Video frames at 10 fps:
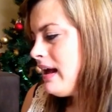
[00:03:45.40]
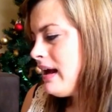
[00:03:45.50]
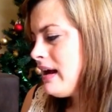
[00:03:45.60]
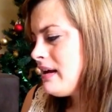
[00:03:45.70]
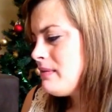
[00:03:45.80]

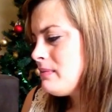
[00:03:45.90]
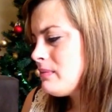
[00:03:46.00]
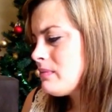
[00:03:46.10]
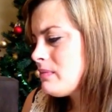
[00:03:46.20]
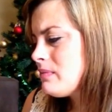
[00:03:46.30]

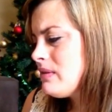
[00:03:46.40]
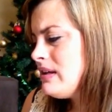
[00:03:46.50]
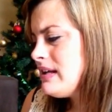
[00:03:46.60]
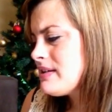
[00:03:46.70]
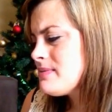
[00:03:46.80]
The
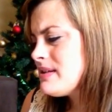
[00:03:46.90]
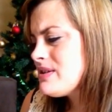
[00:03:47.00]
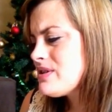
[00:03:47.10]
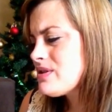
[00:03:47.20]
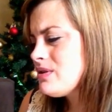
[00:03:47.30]
next
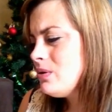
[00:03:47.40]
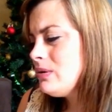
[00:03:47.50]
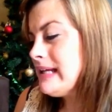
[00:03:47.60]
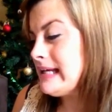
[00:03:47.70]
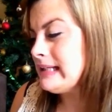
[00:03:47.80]
one's
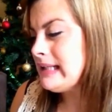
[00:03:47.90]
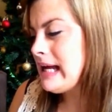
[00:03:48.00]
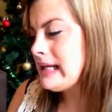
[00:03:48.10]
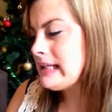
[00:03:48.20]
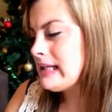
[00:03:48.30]
schooling.
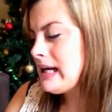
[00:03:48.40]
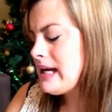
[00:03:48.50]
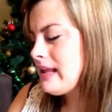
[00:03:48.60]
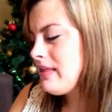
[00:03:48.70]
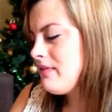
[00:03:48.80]
Like
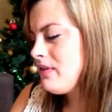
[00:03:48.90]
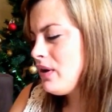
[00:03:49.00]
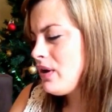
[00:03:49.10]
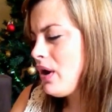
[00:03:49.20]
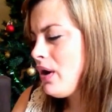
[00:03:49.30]
they've
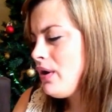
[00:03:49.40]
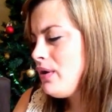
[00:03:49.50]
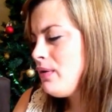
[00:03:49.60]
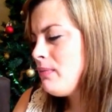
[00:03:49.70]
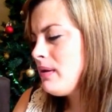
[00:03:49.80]
got
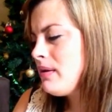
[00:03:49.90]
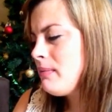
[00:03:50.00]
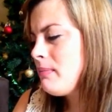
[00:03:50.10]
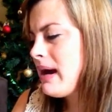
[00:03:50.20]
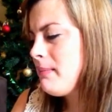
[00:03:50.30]
home,
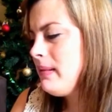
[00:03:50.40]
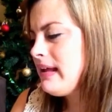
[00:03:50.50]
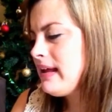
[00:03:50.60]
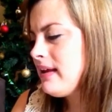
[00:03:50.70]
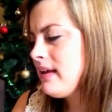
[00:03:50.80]

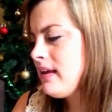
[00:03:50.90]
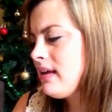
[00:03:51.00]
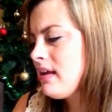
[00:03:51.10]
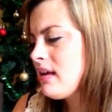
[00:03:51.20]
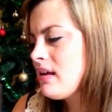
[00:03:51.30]
public,
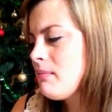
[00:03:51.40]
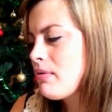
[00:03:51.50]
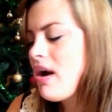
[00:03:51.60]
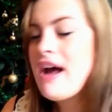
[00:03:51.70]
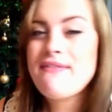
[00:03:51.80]

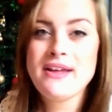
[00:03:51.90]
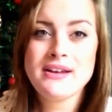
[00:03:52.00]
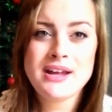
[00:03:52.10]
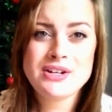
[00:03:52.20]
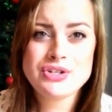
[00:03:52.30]
private
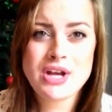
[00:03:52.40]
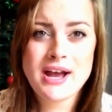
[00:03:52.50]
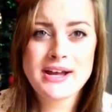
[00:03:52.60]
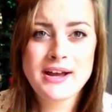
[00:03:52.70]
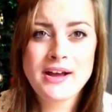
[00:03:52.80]
and
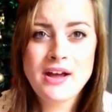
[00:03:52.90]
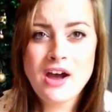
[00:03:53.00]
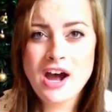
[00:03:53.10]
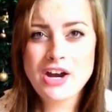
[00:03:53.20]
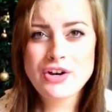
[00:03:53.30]
charter.
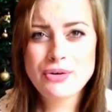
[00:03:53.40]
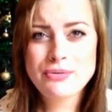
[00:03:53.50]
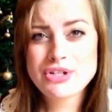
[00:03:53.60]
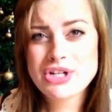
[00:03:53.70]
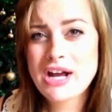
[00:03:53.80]
I don't know
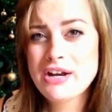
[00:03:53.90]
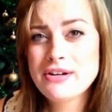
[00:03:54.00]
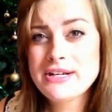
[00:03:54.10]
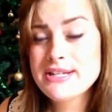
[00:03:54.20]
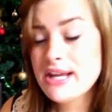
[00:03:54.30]
what charter
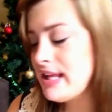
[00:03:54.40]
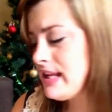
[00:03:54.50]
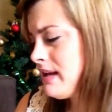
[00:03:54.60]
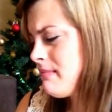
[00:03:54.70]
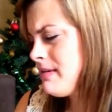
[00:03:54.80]
is. I think
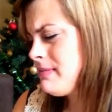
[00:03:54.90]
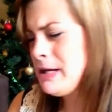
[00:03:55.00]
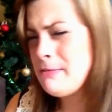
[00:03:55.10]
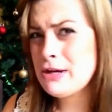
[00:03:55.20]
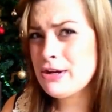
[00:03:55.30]
that might be an
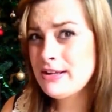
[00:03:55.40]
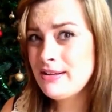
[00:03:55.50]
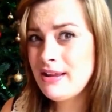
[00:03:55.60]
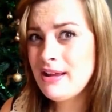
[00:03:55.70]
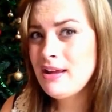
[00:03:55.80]
American
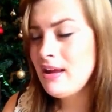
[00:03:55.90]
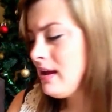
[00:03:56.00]
thing.